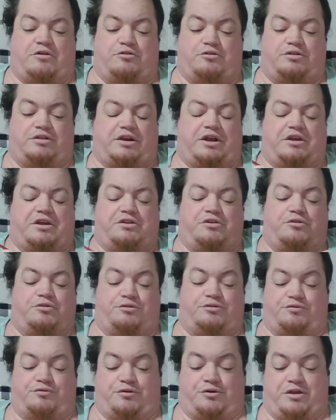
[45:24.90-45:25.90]
tracker that I
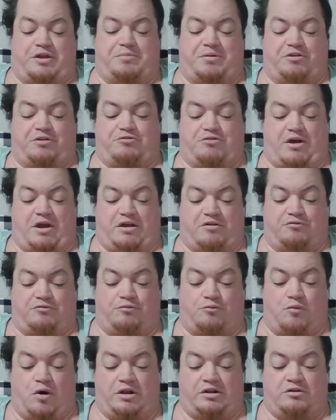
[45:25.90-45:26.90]
use for keeping track
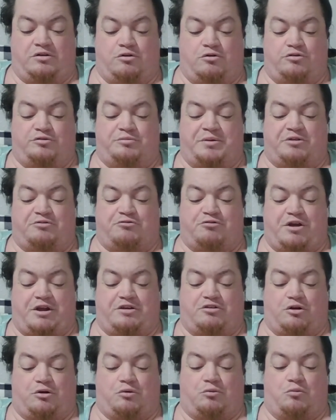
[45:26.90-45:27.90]
of what who's been
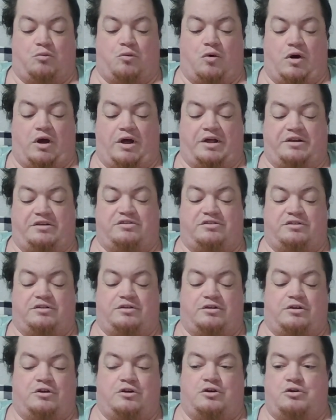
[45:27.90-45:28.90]
trained on
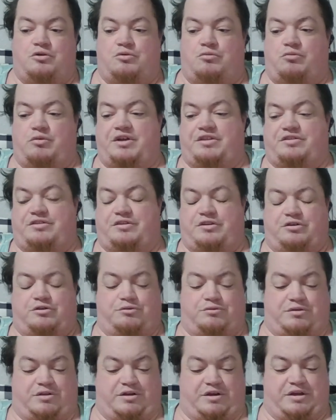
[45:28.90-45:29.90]
what with the
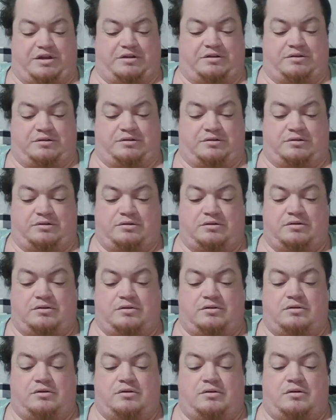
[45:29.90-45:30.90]
new thing.
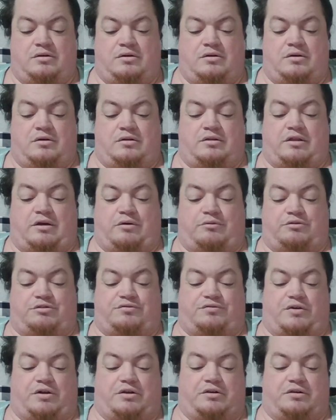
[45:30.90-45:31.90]
That
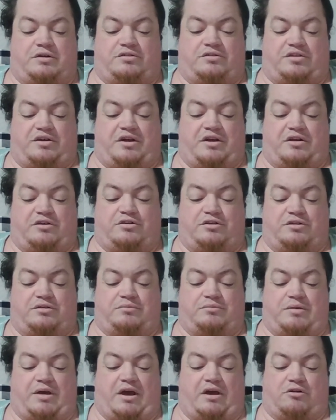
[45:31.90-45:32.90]
was fun because I had
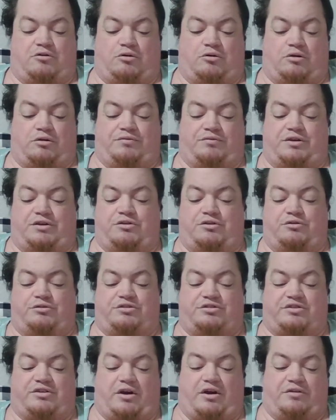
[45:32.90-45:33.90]
to add all of the
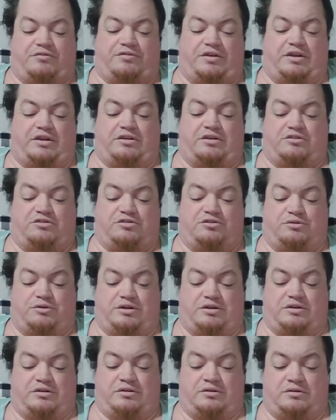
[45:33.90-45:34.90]
new stuff
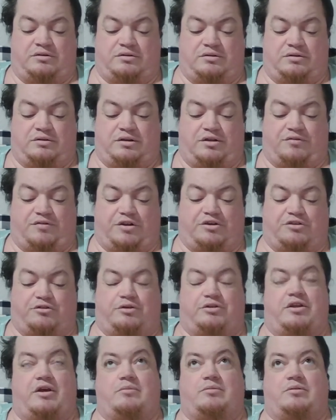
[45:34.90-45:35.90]
into it, and if I
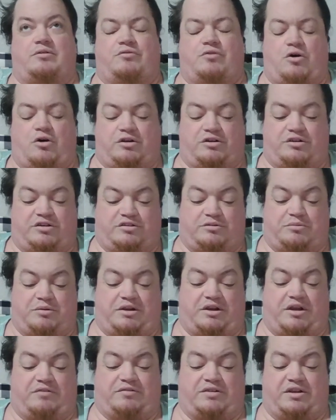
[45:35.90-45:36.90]
do a table of
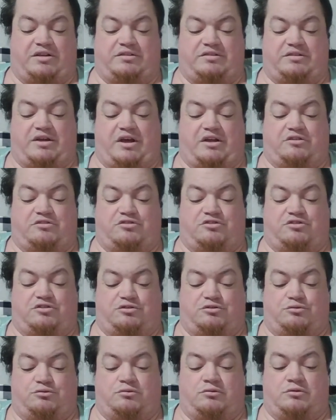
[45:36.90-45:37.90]
contents, I'm going to have to add that
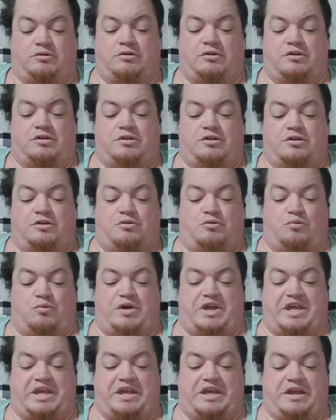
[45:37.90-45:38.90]
too
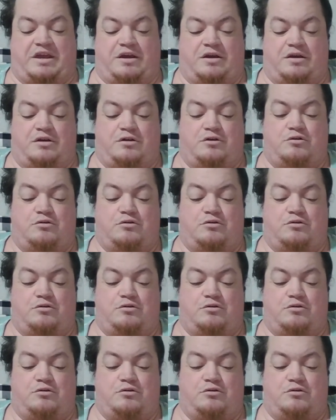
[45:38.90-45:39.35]
we